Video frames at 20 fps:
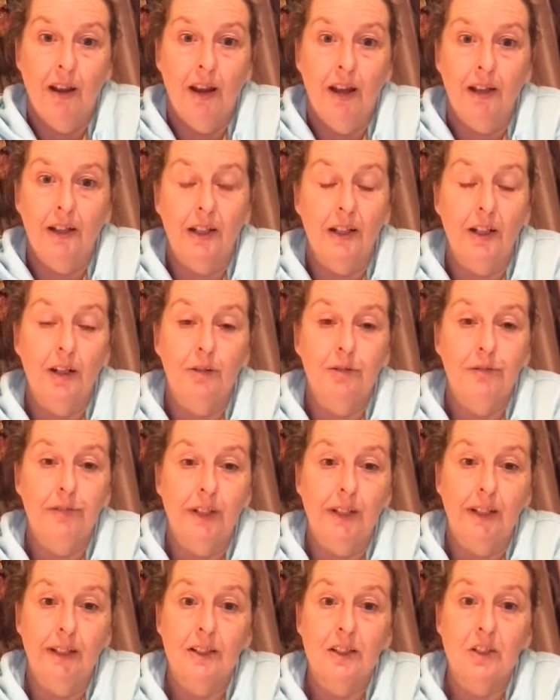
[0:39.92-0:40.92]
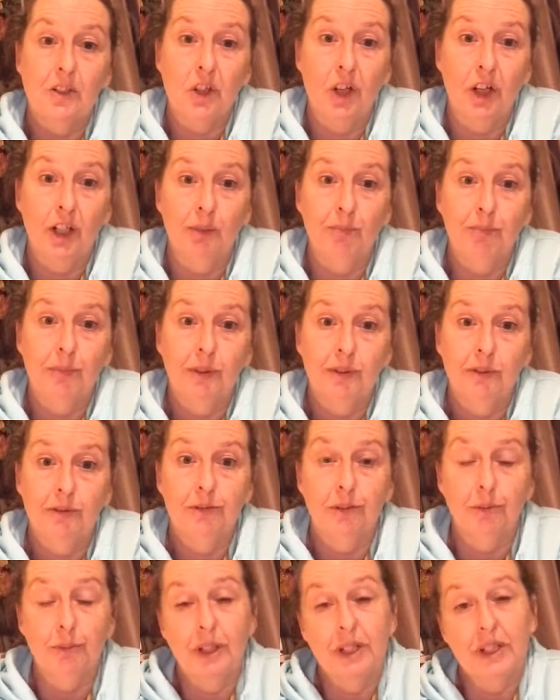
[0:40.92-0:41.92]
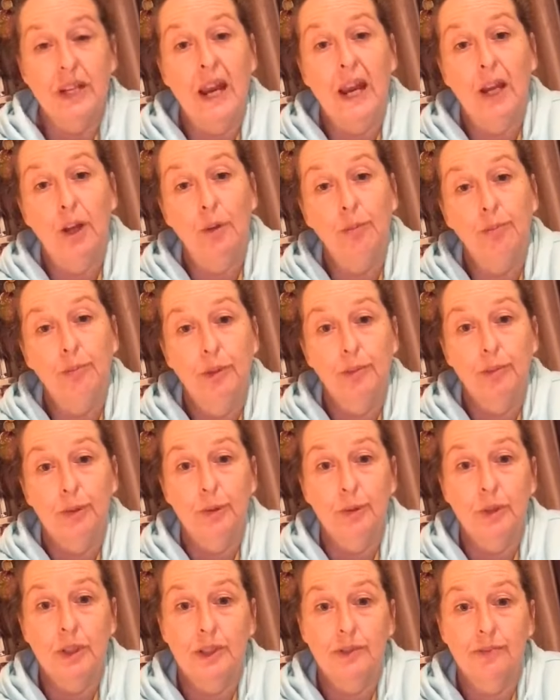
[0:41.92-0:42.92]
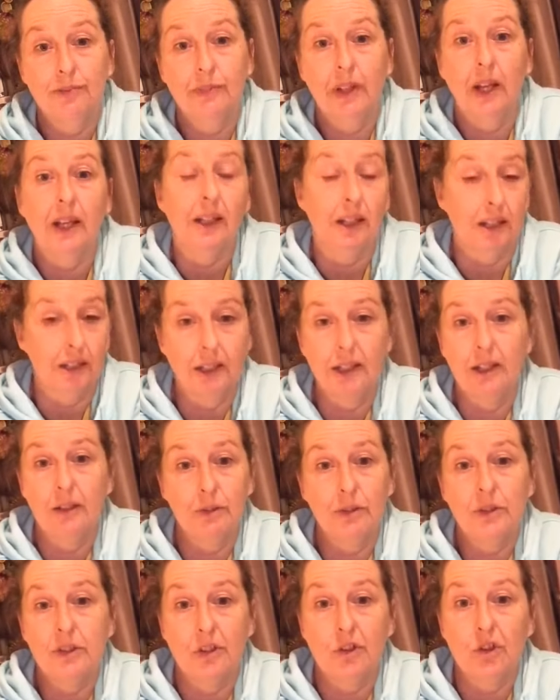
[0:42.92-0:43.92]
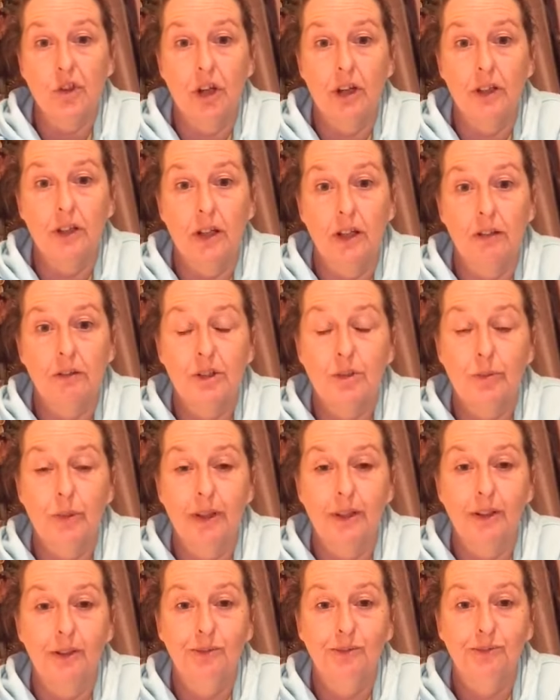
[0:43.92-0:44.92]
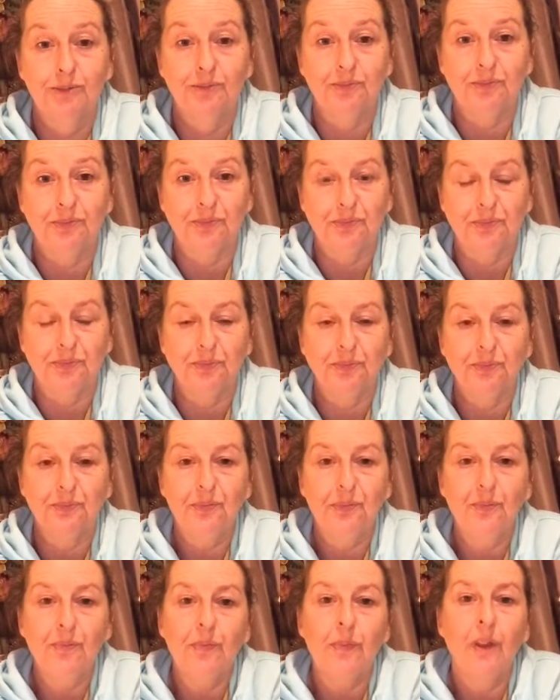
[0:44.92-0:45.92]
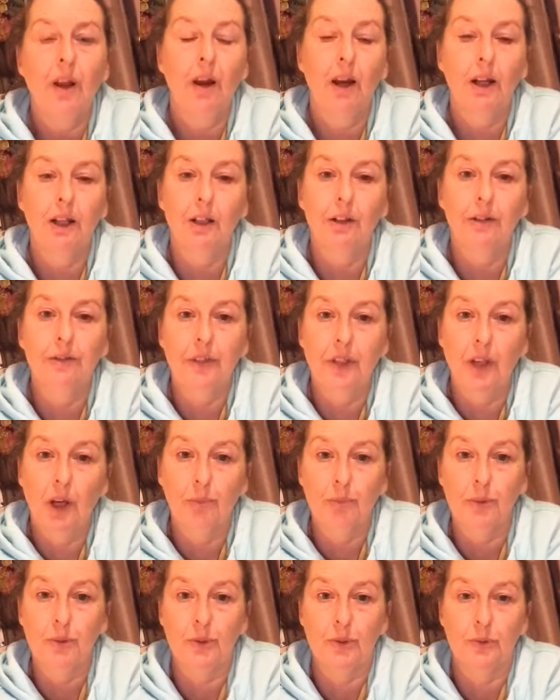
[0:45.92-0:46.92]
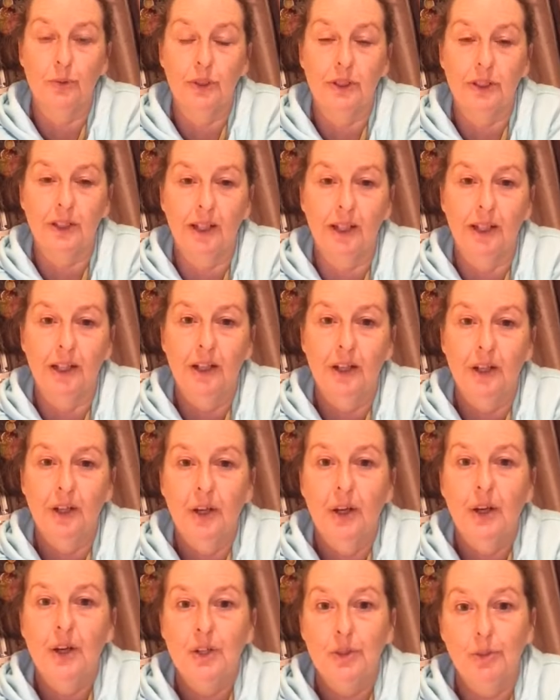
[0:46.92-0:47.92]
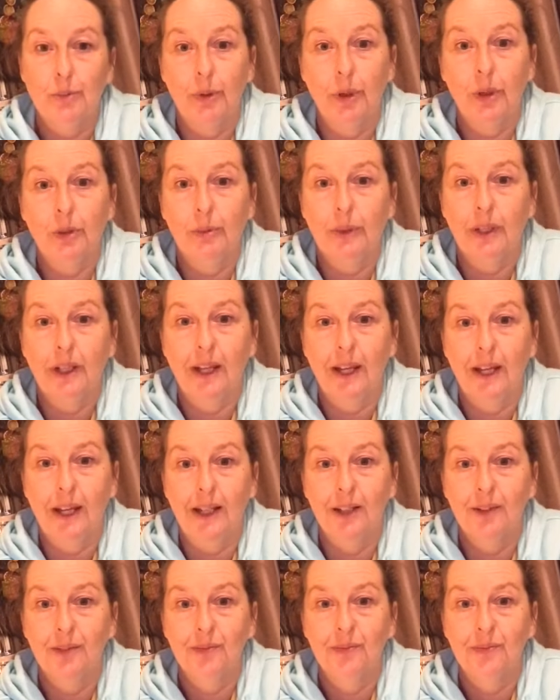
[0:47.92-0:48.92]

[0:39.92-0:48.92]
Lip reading: and I now feel it's time for me to hang up my boots and get in out of the shite Irish weather. I'd love the opportunity to work with Kay